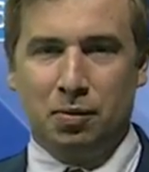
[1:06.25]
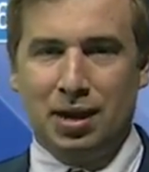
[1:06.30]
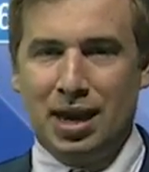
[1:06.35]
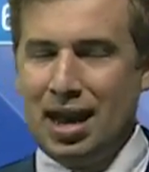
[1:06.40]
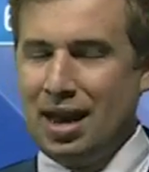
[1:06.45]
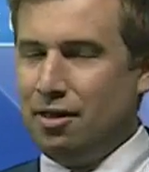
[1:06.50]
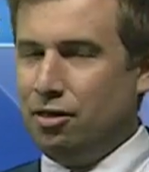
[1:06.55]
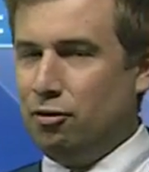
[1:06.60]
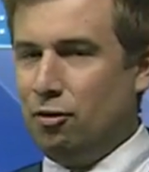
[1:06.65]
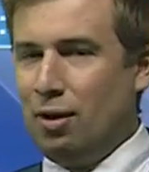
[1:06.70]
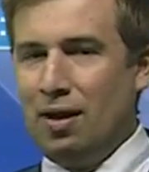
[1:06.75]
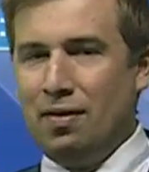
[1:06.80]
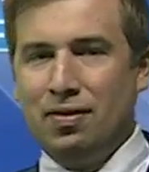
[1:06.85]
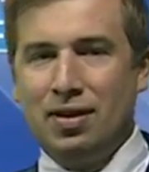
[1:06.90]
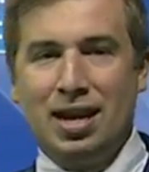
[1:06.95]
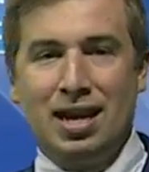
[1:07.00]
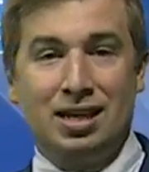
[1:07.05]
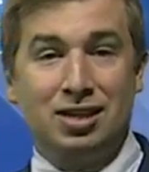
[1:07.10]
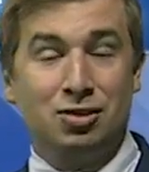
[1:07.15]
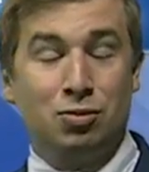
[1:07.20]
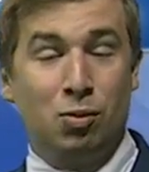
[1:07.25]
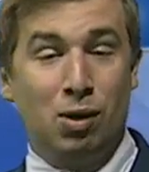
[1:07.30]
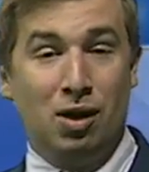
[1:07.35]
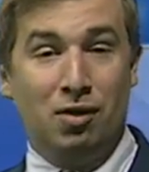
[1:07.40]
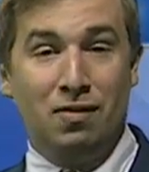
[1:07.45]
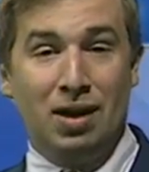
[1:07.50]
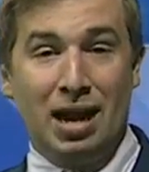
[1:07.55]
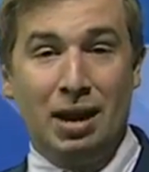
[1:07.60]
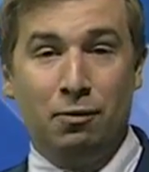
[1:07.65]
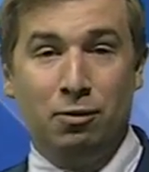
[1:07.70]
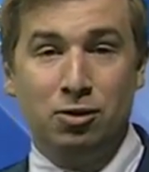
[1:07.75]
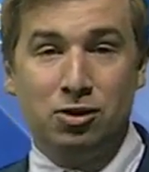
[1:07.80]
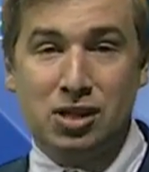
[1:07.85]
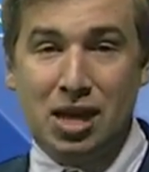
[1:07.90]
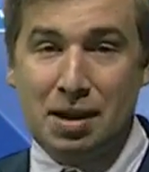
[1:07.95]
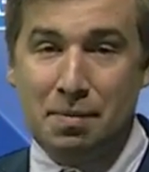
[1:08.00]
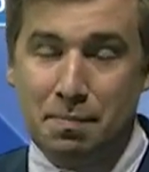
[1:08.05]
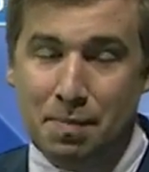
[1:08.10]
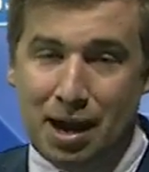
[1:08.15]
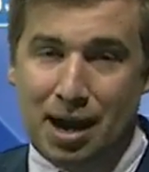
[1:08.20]
We have throughout the next 12 hours
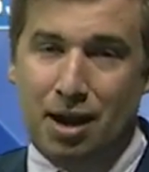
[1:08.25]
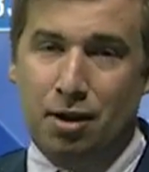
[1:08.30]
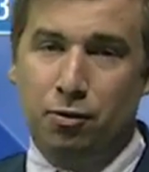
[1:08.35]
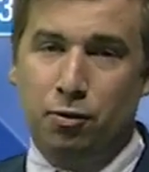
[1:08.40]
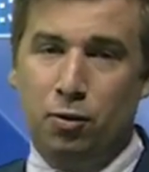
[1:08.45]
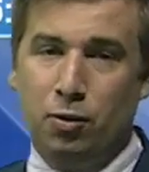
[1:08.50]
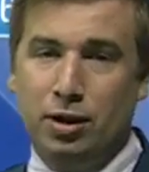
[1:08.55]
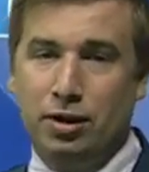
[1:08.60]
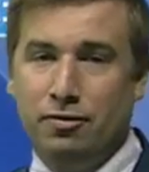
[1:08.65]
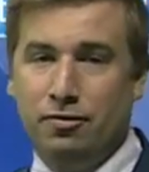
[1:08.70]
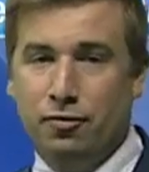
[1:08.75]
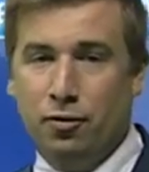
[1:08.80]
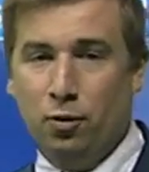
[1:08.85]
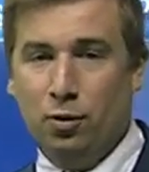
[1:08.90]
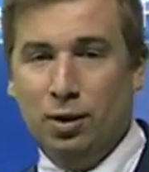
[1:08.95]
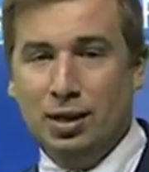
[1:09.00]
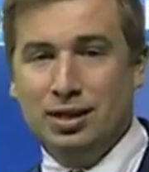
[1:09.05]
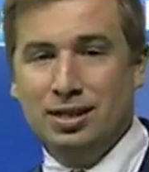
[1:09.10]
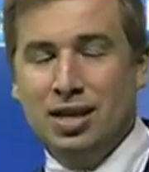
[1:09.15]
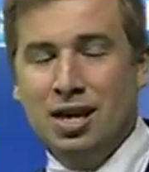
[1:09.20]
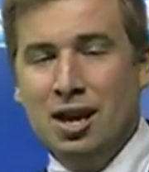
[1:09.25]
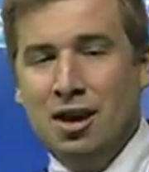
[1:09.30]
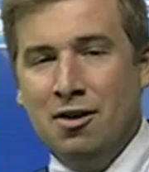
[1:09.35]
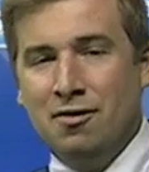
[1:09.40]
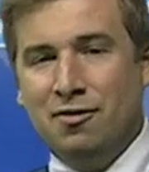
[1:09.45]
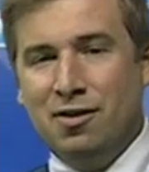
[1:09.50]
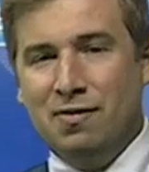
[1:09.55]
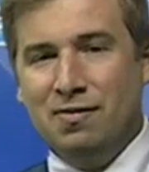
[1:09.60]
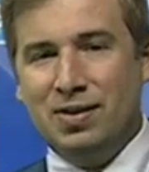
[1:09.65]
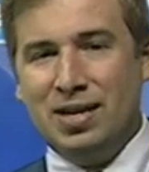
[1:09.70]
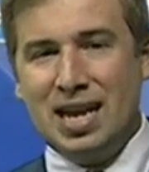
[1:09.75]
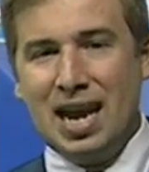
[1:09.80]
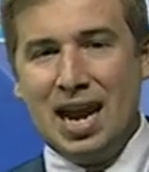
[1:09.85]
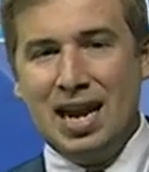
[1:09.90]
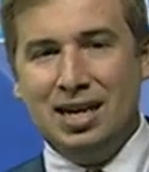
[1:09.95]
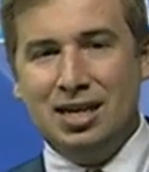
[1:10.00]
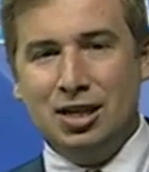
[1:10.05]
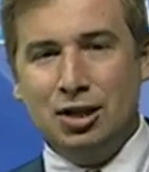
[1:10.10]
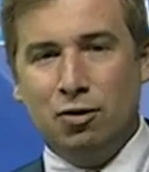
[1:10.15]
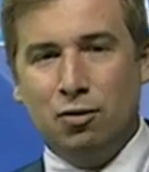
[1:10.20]
a mild one for us,
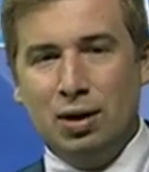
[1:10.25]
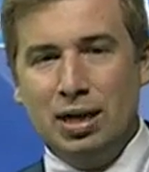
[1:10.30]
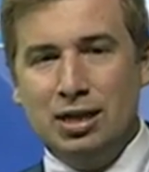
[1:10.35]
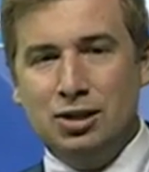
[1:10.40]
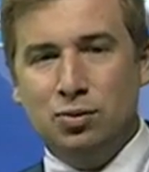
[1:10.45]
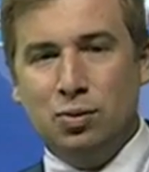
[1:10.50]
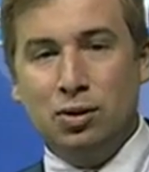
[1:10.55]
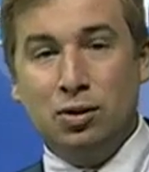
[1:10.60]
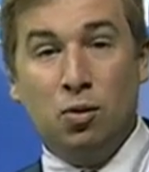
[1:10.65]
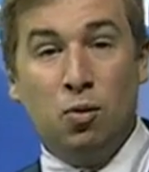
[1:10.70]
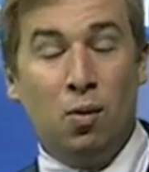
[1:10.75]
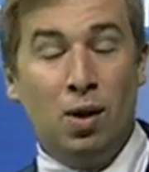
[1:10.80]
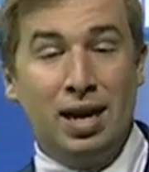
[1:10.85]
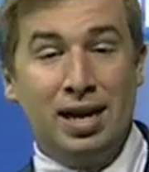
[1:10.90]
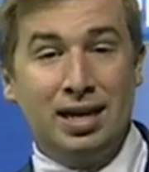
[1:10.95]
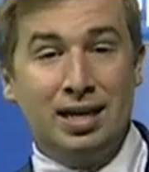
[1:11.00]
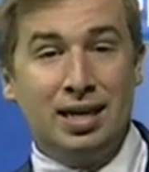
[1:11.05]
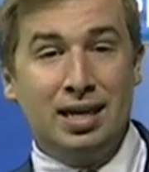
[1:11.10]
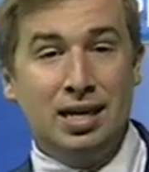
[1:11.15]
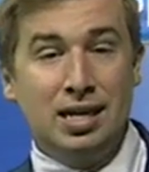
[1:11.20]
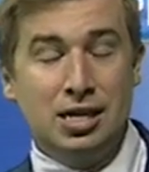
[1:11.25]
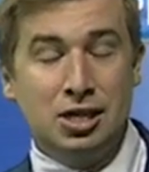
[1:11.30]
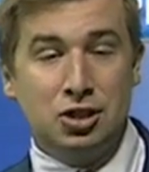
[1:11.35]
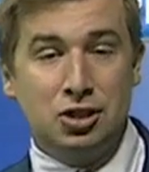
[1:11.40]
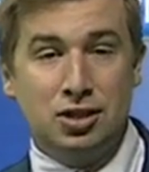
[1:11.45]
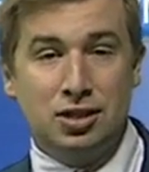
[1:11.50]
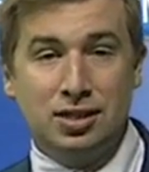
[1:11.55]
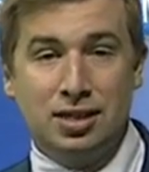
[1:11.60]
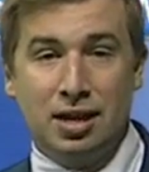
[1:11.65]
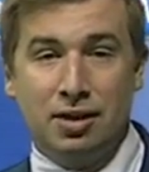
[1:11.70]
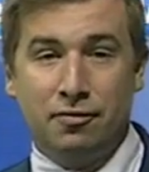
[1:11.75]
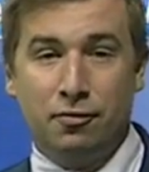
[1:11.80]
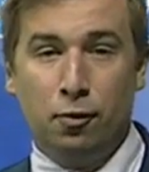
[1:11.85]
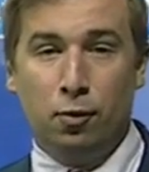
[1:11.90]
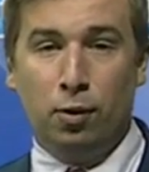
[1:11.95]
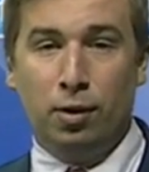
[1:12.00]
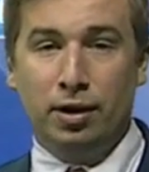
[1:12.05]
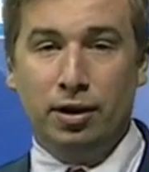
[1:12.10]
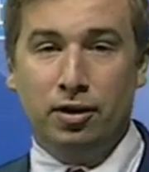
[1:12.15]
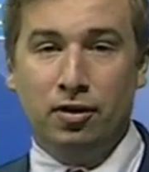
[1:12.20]
58 degrees with quiet conditions at
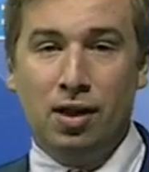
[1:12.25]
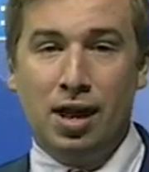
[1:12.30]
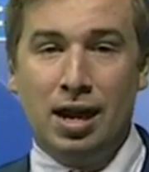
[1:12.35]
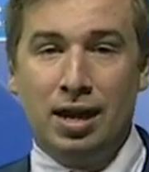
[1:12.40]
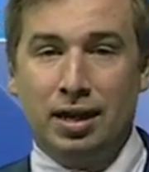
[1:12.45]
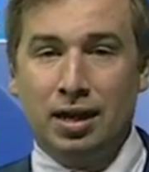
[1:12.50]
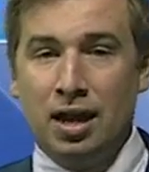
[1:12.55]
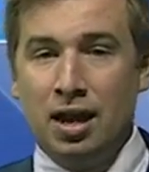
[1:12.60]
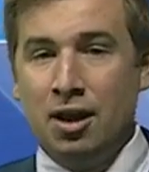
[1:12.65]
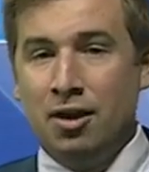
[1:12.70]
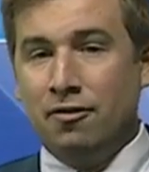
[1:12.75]
4 o'clock.